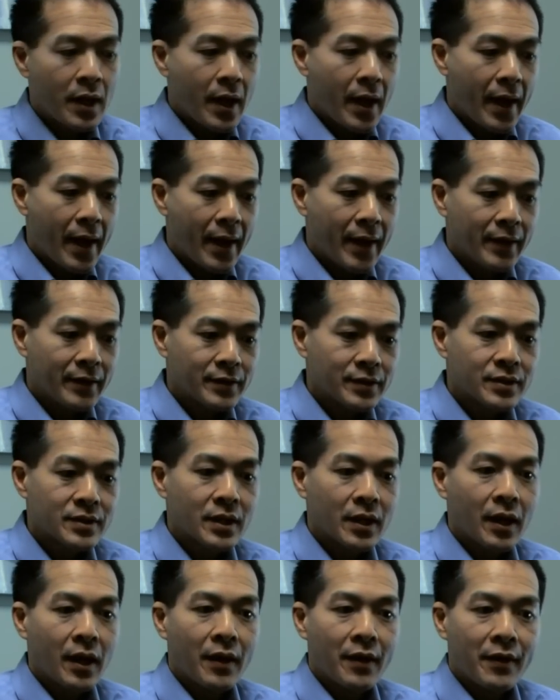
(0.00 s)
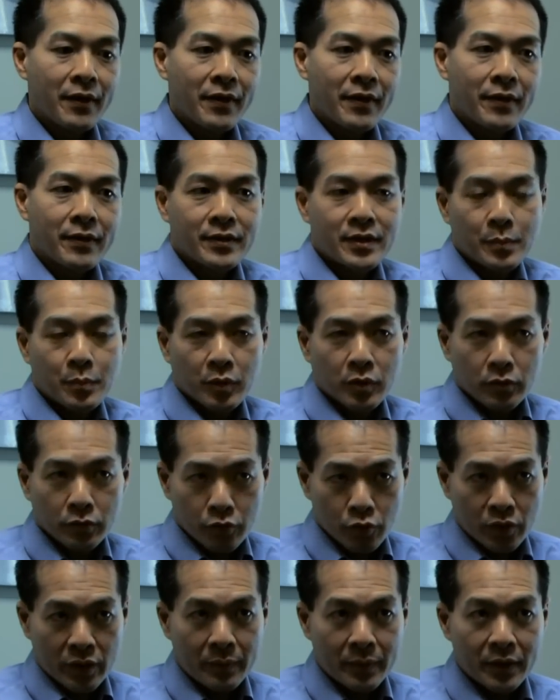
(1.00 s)
And typical
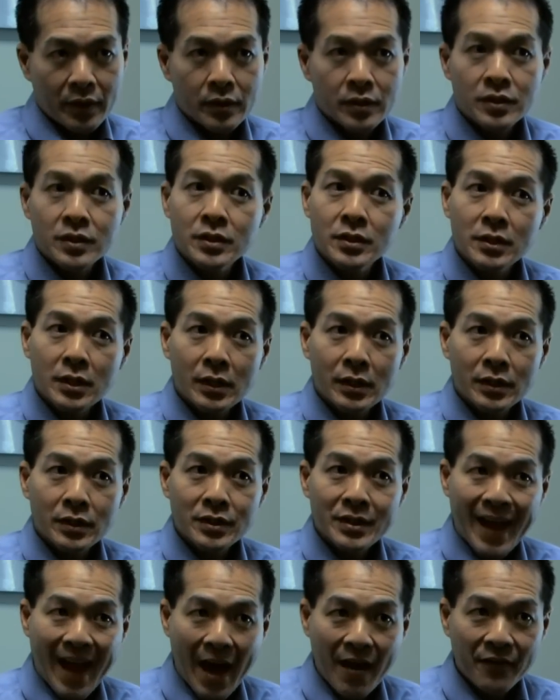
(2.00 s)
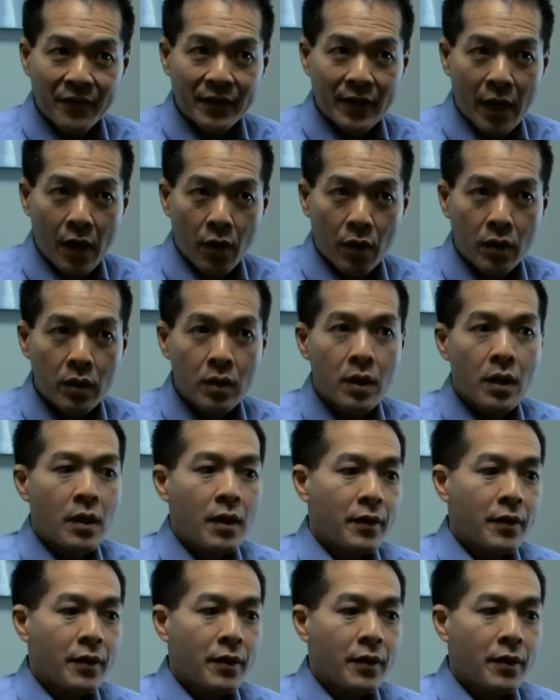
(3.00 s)
treatment is half an hour.